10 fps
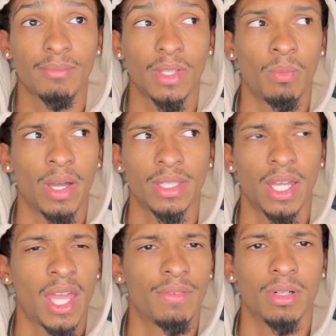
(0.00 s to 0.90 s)
Why
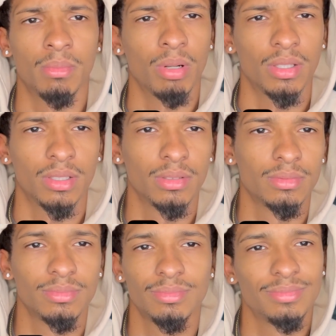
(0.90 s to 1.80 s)
not have an umbrella?
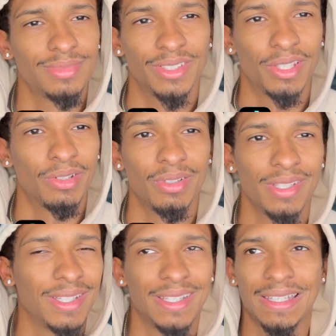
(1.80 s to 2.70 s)
You know,
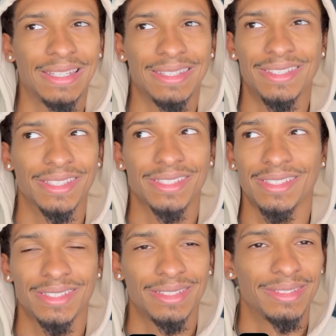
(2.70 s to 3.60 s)

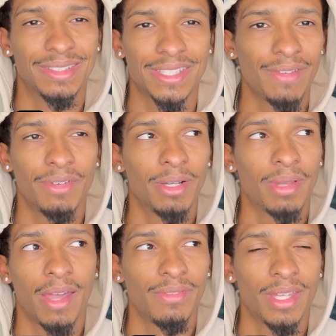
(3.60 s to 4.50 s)
just save up,
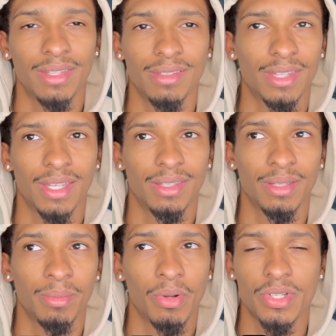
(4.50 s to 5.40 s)
have that
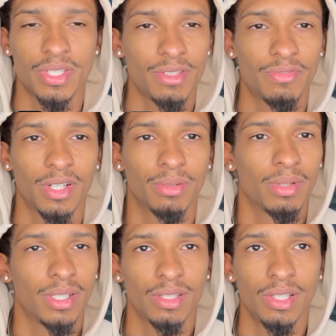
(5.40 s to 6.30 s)
emergency fund
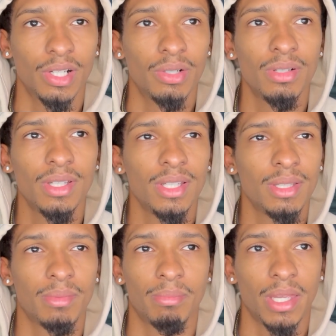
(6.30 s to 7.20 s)
ready to go,
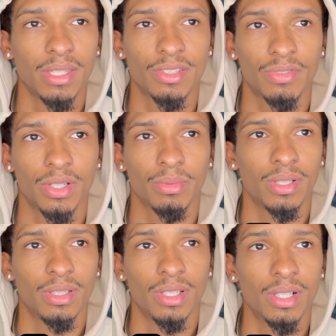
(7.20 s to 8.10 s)
maintenance fund
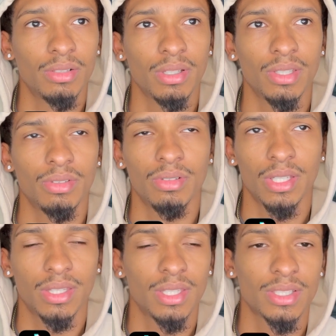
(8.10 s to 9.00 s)
ready to go, and you're gonna
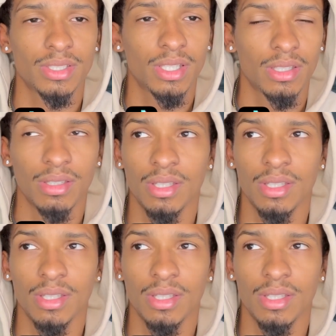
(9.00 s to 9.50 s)
get things done.